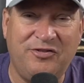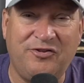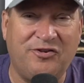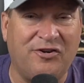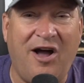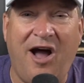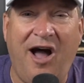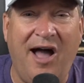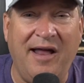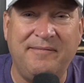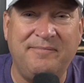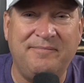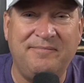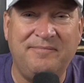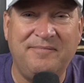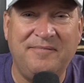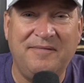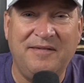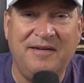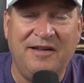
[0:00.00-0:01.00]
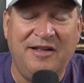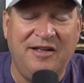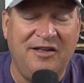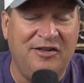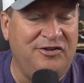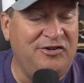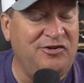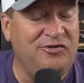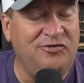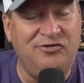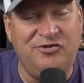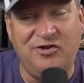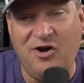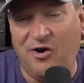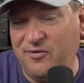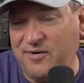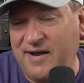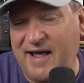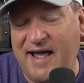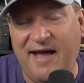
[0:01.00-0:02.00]
they're gone. You
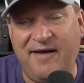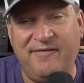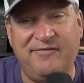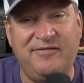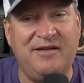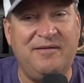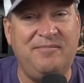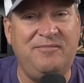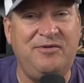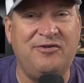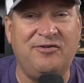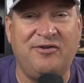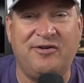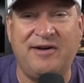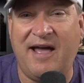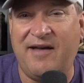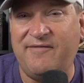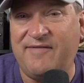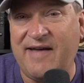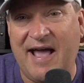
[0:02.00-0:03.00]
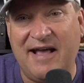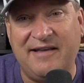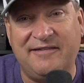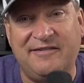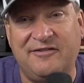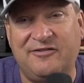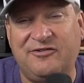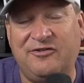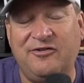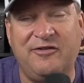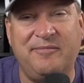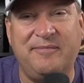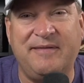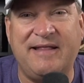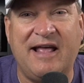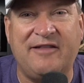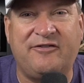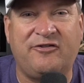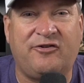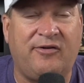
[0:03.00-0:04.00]
don't have them. You don't have access to them,
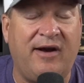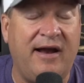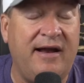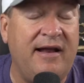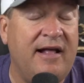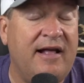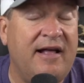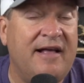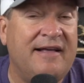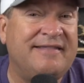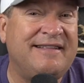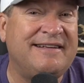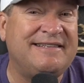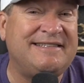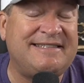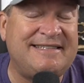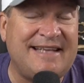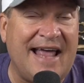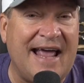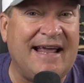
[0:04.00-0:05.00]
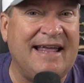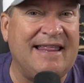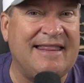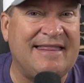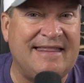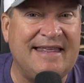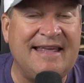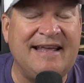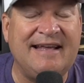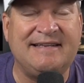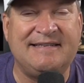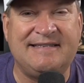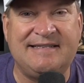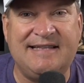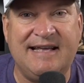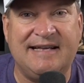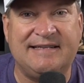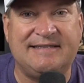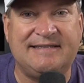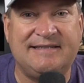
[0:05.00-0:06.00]
and that's great. The second thing is
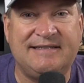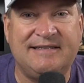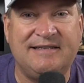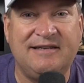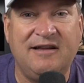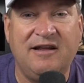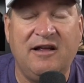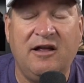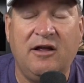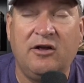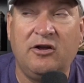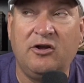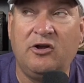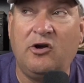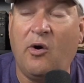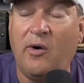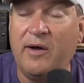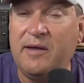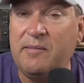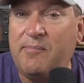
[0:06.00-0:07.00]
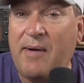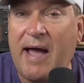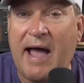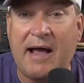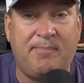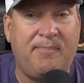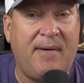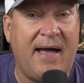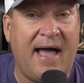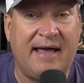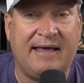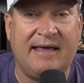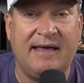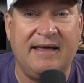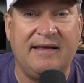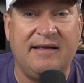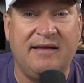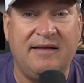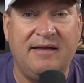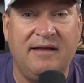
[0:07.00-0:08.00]
this. Going
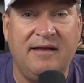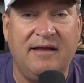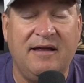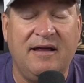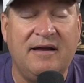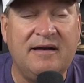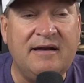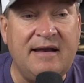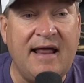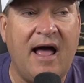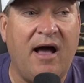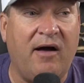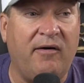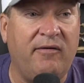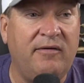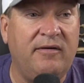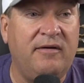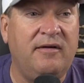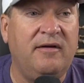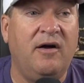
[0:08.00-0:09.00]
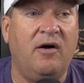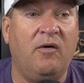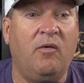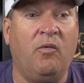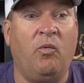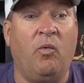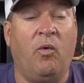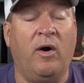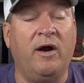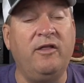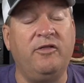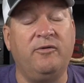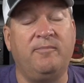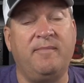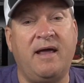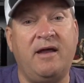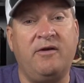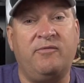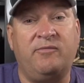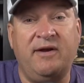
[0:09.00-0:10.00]
backpacking. Now, One of the
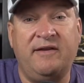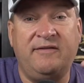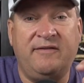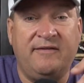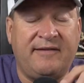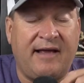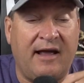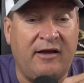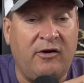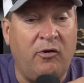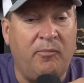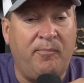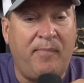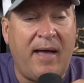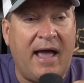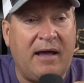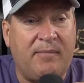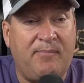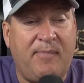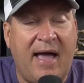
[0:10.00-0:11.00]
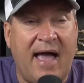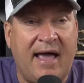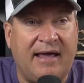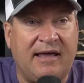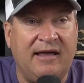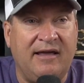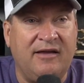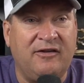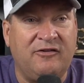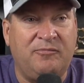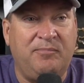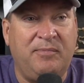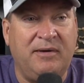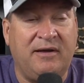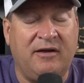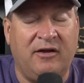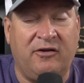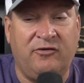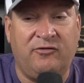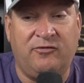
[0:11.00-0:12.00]
main reasons I go backpacking is
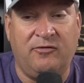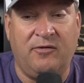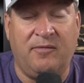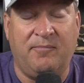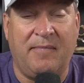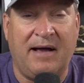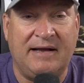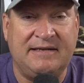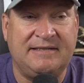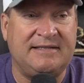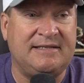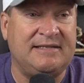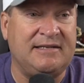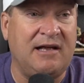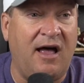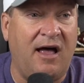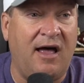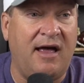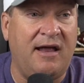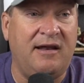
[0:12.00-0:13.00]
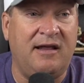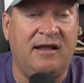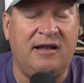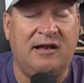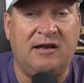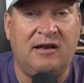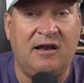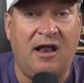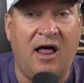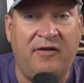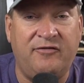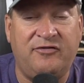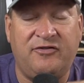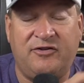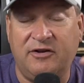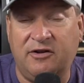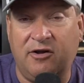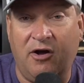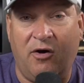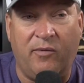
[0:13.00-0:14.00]
because my son loves
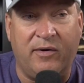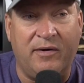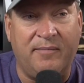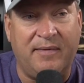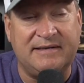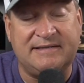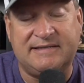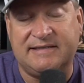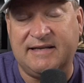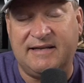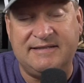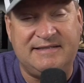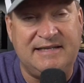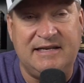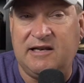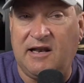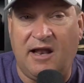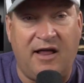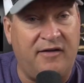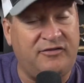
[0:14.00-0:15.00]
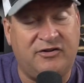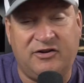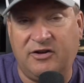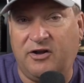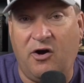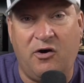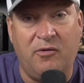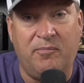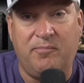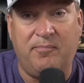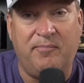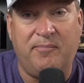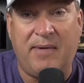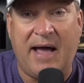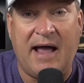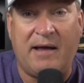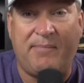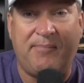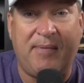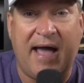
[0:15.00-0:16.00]
to go. One of my sons, he loves to go
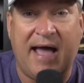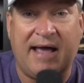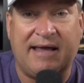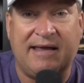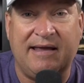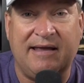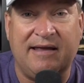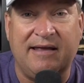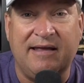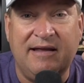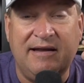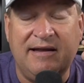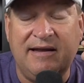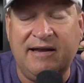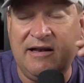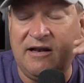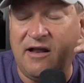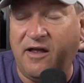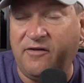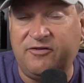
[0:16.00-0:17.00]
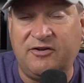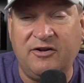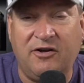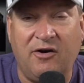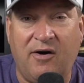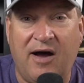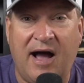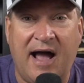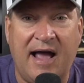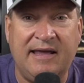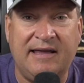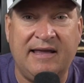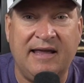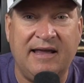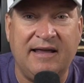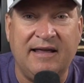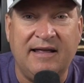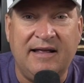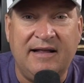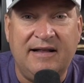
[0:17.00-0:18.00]
backpacking. He loves to go
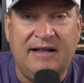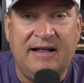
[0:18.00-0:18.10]
hiking.